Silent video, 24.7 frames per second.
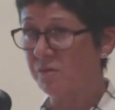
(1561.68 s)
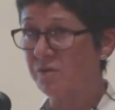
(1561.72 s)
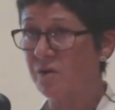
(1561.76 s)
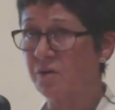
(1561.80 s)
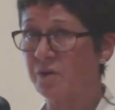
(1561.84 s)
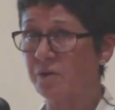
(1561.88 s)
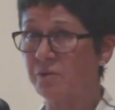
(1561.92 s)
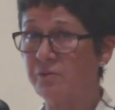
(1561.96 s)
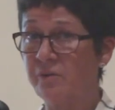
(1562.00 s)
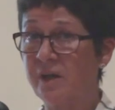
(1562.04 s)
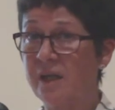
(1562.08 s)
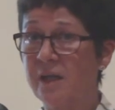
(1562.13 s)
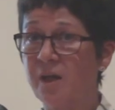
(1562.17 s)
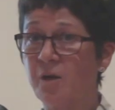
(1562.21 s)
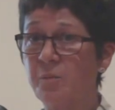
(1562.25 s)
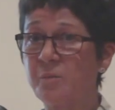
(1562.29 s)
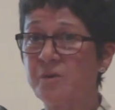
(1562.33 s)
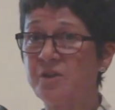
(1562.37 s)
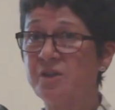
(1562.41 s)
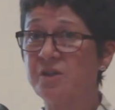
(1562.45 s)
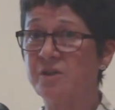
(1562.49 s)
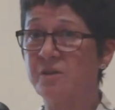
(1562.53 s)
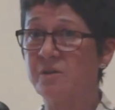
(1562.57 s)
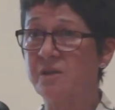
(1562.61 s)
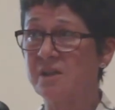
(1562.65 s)
we've got a real
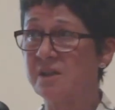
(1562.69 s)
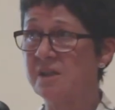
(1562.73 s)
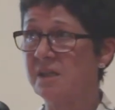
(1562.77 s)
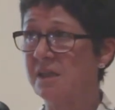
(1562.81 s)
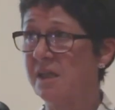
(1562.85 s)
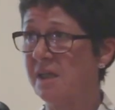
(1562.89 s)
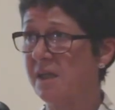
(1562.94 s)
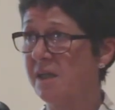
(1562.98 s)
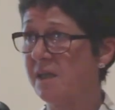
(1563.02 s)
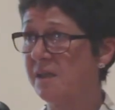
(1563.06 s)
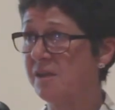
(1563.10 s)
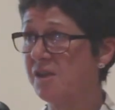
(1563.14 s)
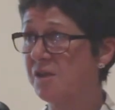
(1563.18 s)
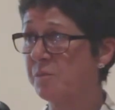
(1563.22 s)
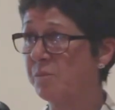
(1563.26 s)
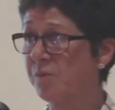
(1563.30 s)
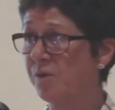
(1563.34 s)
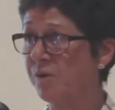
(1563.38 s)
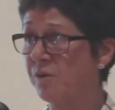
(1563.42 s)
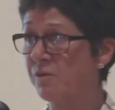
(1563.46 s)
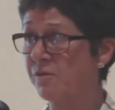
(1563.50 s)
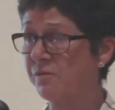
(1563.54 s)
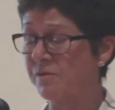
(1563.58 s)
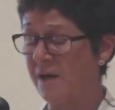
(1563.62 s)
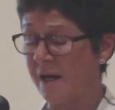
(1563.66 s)
opportunity here to
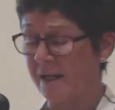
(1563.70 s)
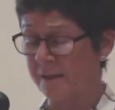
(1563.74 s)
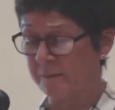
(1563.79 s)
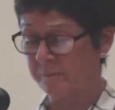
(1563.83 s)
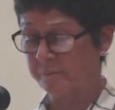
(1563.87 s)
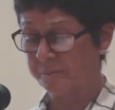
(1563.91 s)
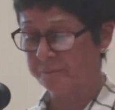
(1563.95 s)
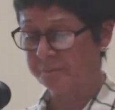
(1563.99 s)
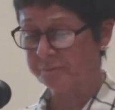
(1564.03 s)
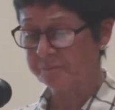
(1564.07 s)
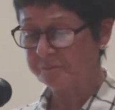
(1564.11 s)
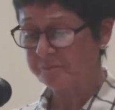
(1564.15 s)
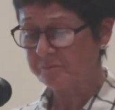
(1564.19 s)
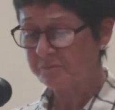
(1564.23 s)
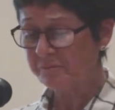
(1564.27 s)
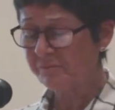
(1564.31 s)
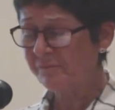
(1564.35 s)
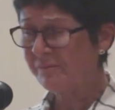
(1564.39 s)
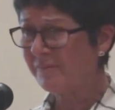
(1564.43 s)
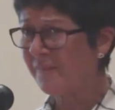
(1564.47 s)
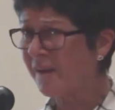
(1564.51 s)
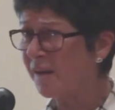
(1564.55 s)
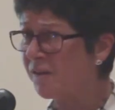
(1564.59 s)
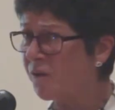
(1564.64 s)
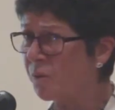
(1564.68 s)
profile
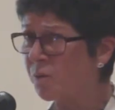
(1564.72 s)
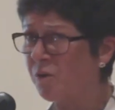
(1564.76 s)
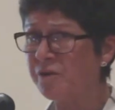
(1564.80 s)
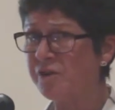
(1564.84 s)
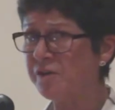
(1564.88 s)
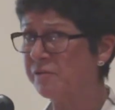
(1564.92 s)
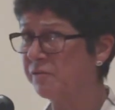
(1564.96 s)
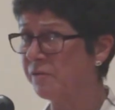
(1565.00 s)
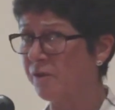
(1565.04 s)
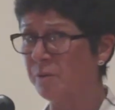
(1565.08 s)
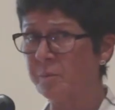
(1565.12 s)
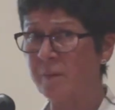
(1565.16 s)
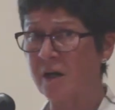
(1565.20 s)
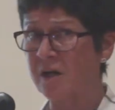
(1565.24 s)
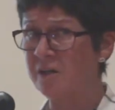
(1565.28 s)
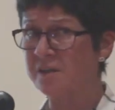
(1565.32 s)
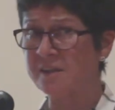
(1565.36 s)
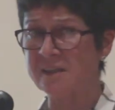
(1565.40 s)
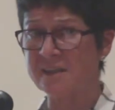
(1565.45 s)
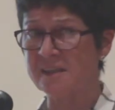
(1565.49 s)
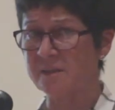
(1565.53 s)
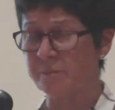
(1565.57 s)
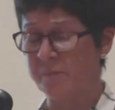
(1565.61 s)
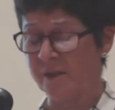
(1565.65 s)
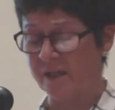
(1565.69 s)
the wonderful
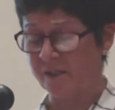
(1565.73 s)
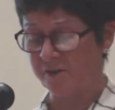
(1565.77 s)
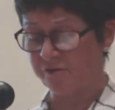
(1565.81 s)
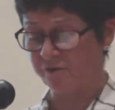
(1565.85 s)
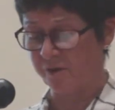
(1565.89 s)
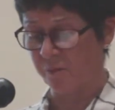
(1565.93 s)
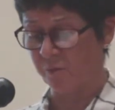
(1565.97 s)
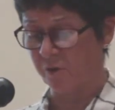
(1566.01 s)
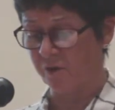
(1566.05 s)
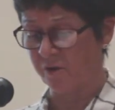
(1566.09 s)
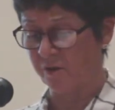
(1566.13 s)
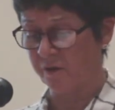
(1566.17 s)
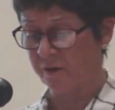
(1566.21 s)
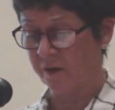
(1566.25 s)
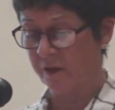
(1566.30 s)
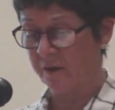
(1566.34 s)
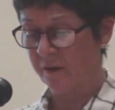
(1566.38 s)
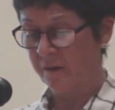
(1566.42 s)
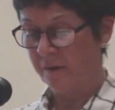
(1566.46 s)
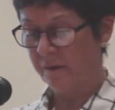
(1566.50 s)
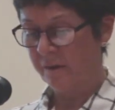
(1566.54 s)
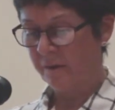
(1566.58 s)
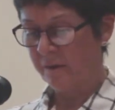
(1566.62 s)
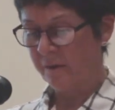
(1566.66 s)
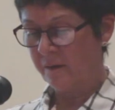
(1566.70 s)
participatory work
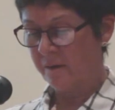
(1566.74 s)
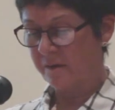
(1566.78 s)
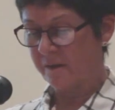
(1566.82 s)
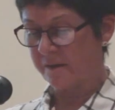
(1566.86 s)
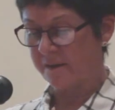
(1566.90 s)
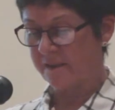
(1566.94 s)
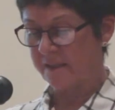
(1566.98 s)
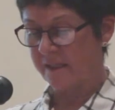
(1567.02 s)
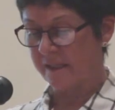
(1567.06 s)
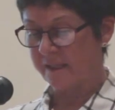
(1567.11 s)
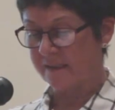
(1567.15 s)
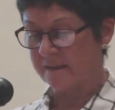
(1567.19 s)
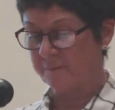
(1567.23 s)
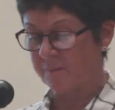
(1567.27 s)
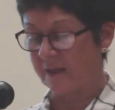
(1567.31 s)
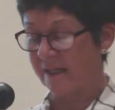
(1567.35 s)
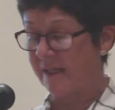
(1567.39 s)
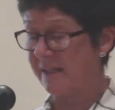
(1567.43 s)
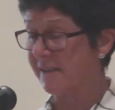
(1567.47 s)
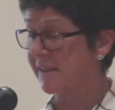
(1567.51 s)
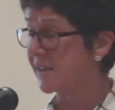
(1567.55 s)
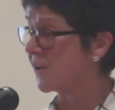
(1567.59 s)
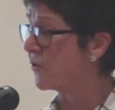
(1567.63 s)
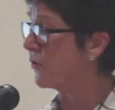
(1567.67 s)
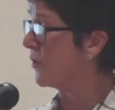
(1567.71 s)
that takes place